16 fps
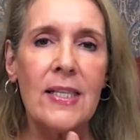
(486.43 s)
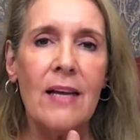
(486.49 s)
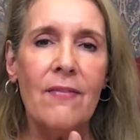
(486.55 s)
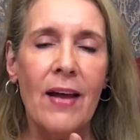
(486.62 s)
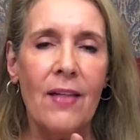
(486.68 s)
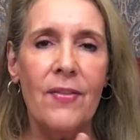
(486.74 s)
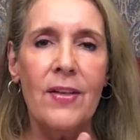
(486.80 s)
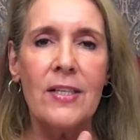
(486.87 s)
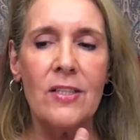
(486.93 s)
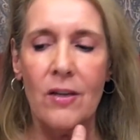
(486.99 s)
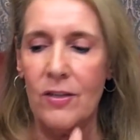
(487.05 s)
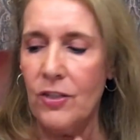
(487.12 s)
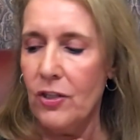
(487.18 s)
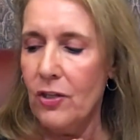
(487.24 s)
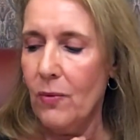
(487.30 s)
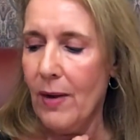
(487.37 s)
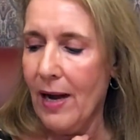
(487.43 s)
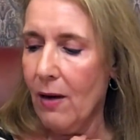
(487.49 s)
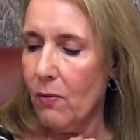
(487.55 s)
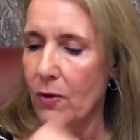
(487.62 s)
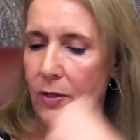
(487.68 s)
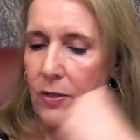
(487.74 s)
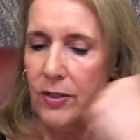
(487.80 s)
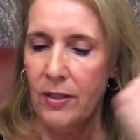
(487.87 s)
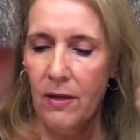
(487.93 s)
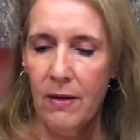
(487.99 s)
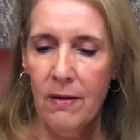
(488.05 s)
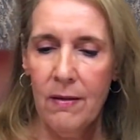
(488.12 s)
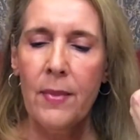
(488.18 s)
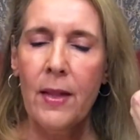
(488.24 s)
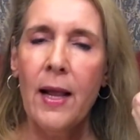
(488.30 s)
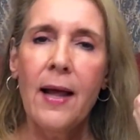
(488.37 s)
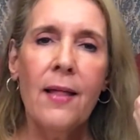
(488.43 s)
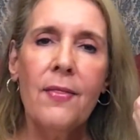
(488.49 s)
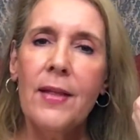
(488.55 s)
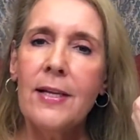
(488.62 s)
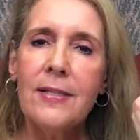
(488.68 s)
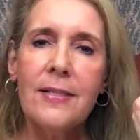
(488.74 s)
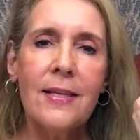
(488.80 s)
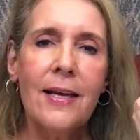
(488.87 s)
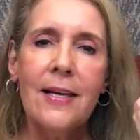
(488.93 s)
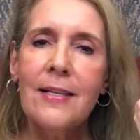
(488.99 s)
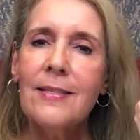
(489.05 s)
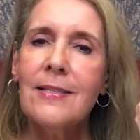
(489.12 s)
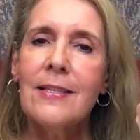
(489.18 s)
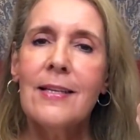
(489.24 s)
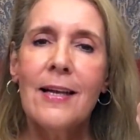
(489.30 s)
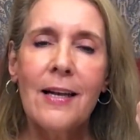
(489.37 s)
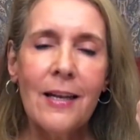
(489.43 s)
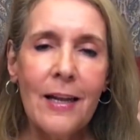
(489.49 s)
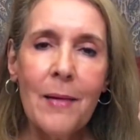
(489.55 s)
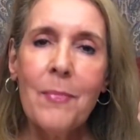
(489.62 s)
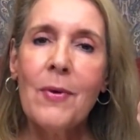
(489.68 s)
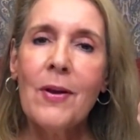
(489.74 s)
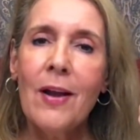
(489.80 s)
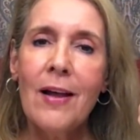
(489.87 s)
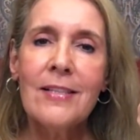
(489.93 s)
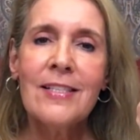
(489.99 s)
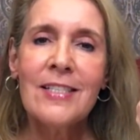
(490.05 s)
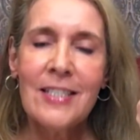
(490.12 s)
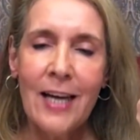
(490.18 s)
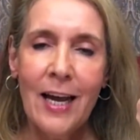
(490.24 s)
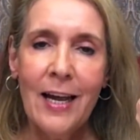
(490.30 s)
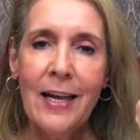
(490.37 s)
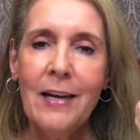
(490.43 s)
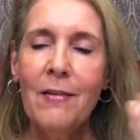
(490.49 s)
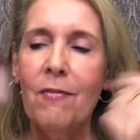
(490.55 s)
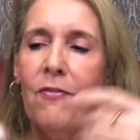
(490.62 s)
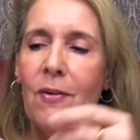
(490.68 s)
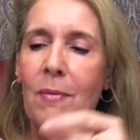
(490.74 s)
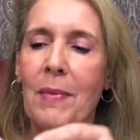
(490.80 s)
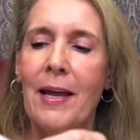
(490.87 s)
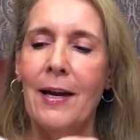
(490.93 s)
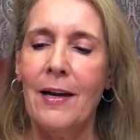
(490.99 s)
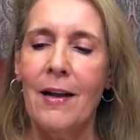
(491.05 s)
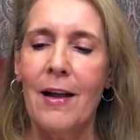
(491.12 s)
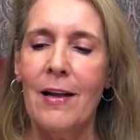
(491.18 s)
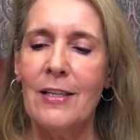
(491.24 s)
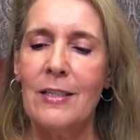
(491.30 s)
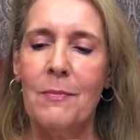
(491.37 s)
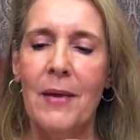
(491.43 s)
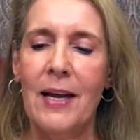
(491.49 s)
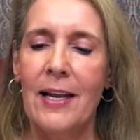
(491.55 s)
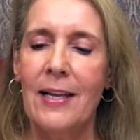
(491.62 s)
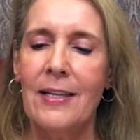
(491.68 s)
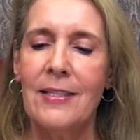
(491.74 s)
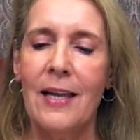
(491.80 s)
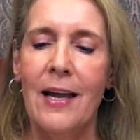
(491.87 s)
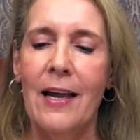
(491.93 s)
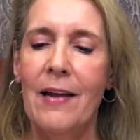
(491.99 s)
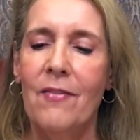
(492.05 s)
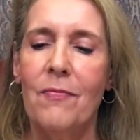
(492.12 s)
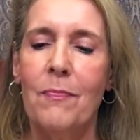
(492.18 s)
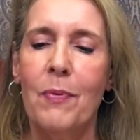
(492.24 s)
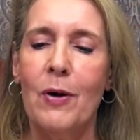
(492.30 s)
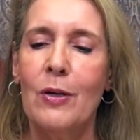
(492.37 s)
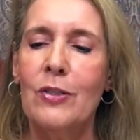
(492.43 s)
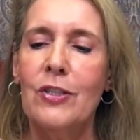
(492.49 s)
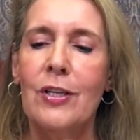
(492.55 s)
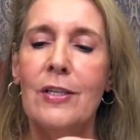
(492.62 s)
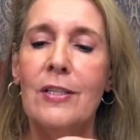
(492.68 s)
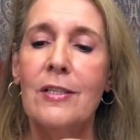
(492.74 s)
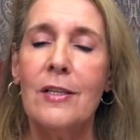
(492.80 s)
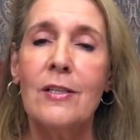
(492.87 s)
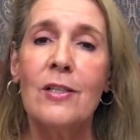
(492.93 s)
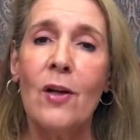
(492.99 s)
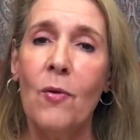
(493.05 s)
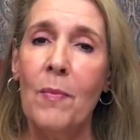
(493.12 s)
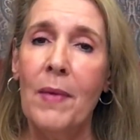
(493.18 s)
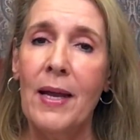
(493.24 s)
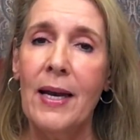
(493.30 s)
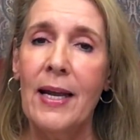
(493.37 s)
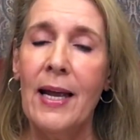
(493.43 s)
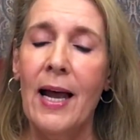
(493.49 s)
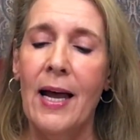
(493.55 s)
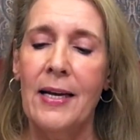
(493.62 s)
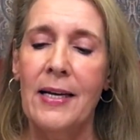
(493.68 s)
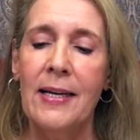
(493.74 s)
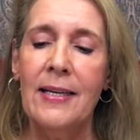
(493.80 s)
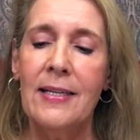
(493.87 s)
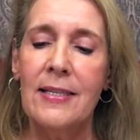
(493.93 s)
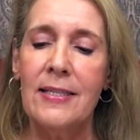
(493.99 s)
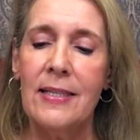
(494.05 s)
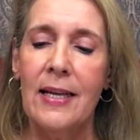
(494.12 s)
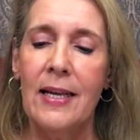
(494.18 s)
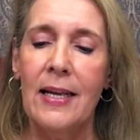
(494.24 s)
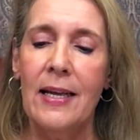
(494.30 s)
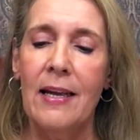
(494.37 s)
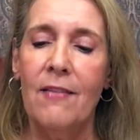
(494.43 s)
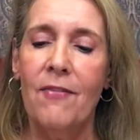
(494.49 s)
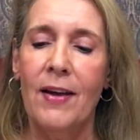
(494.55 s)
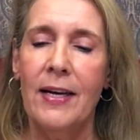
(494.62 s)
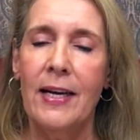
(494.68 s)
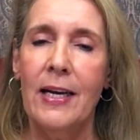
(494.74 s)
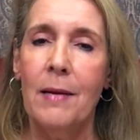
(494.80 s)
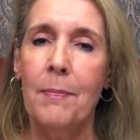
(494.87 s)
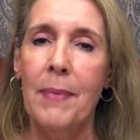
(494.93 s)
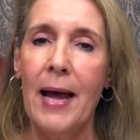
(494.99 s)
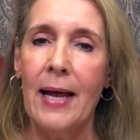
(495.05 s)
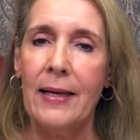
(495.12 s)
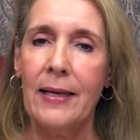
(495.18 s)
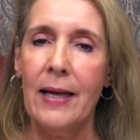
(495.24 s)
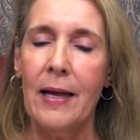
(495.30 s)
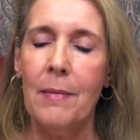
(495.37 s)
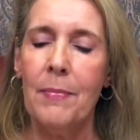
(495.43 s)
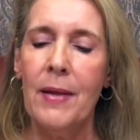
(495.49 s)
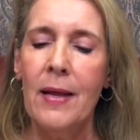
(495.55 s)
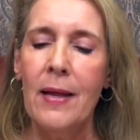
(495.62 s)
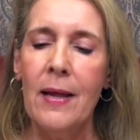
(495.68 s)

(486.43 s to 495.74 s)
I've had this on 2 hours. And this is the lip gloss stain from It Cosmetics. I have purchased so many. I need to see if I need a backup.